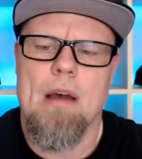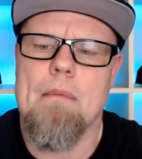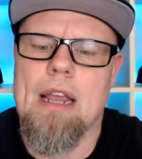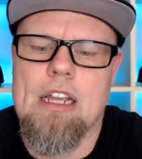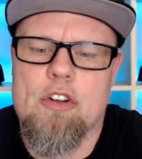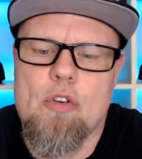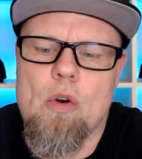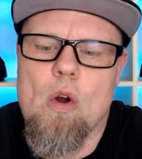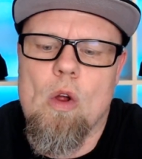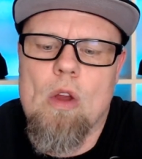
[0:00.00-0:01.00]
my
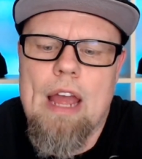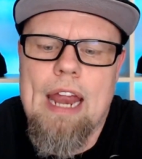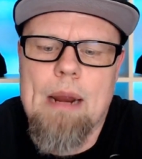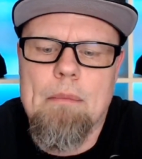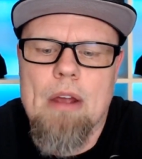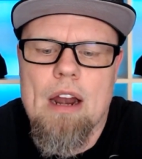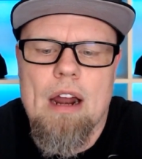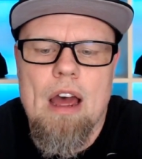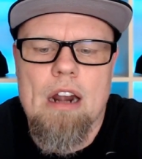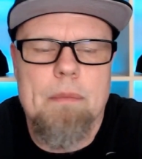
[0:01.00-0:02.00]
control, and I'm not
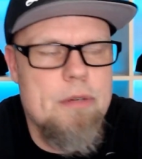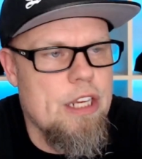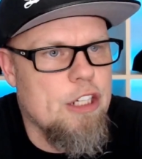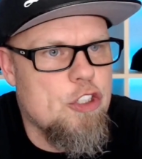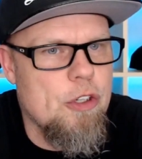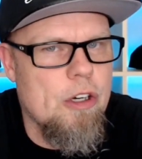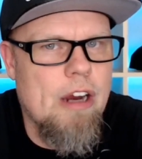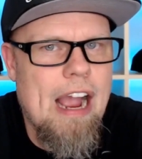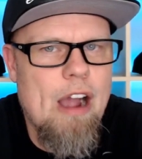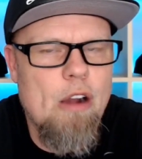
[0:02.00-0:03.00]
100% sure
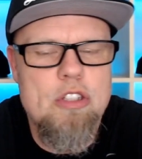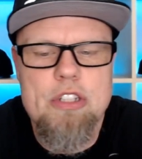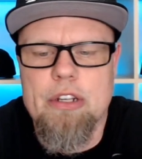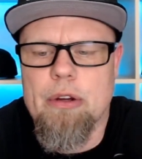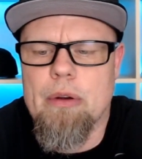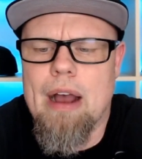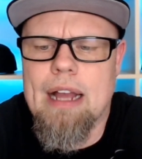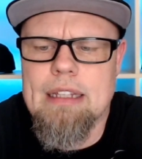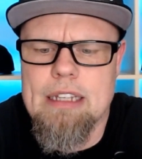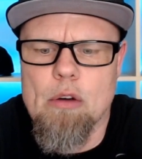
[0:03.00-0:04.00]
how
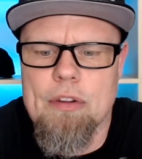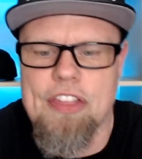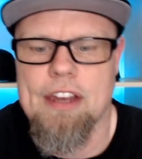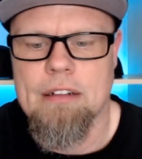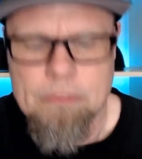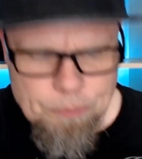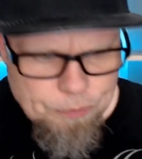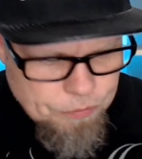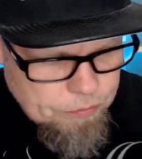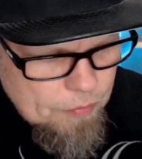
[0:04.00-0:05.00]
to deal with it.
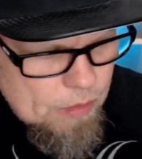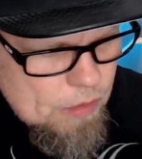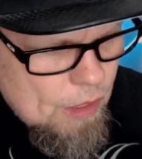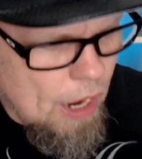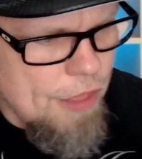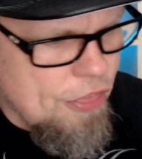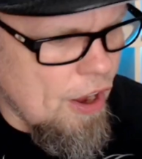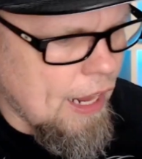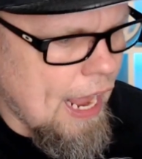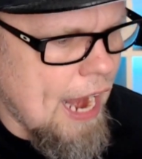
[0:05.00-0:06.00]
I
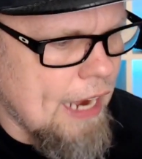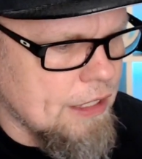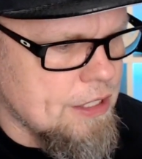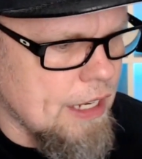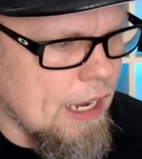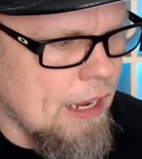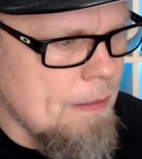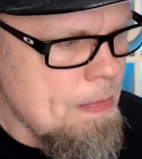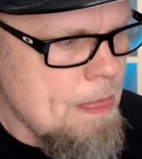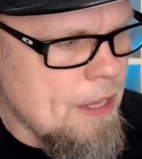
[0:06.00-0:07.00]
thought I had it
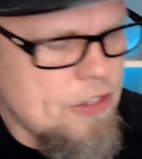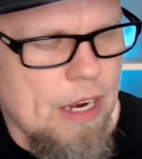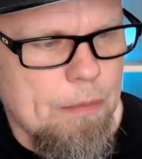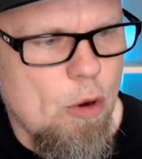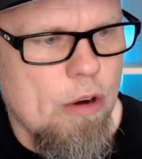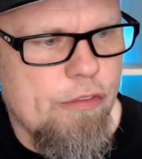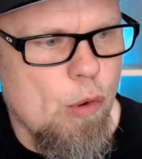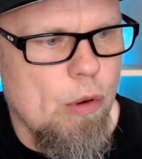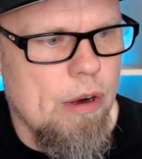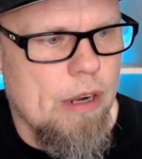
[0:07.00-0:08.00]
set up going
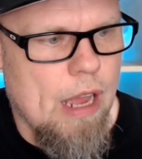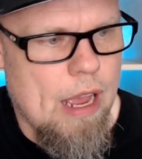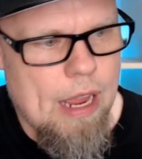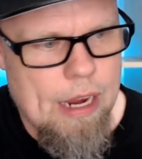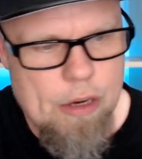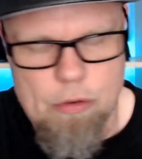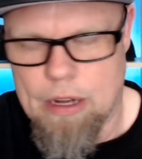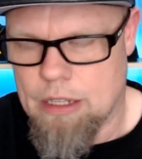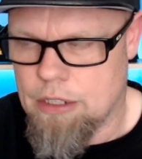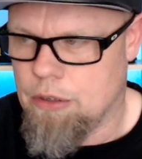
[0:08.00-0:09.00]
forward. I
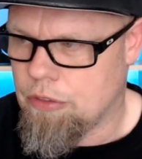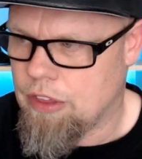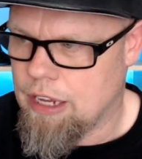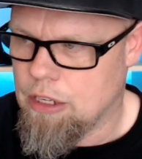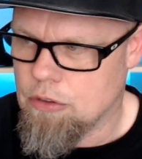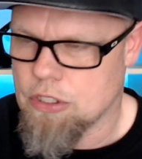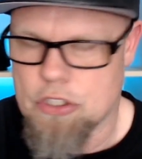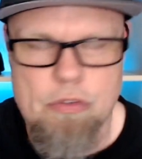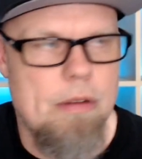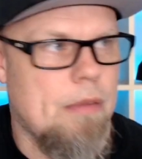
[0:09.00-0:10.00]
created a new thing, used the
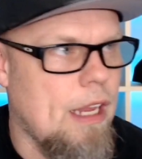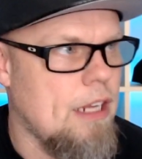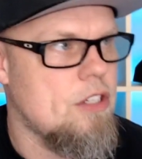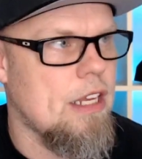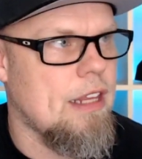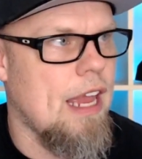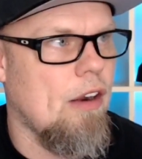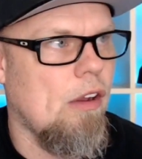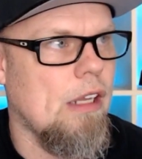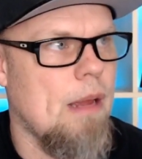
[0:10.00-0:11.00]
stream key, set that
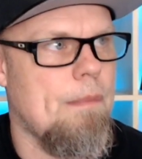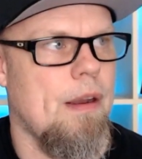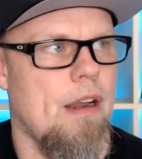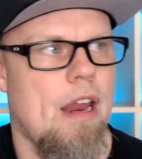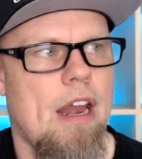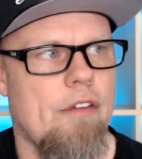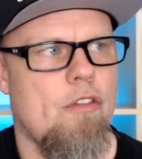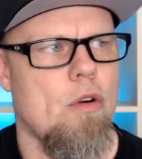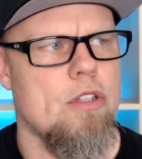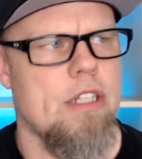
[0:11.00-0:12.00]
all up, and of
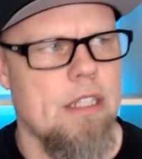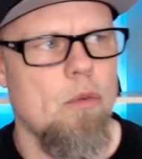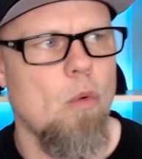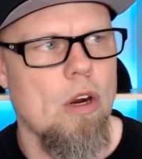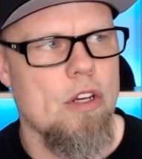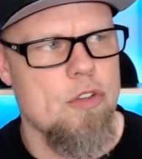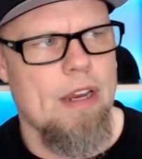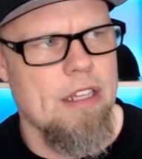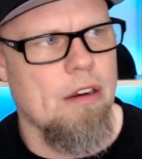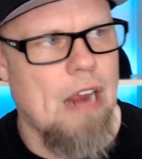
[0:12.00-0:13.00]
course it didn't work, so I
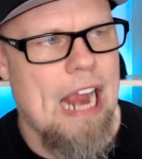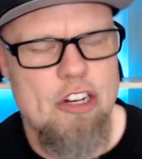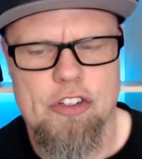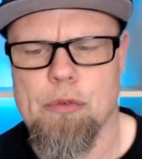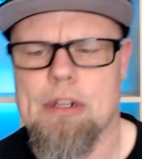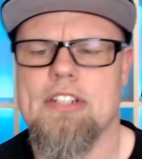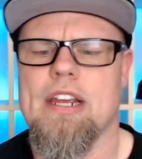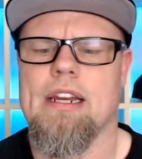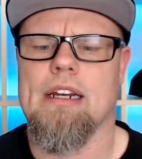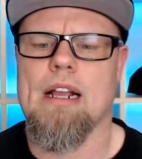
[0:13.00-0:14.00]
had to actually
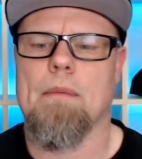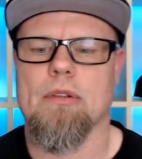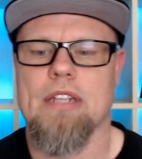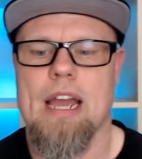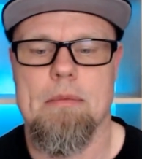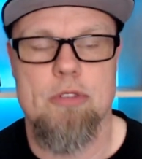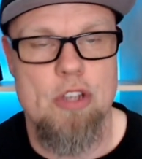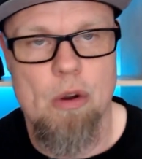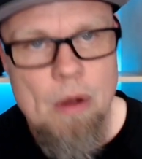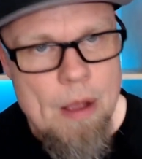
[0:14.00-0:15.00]
reset it a couple times. So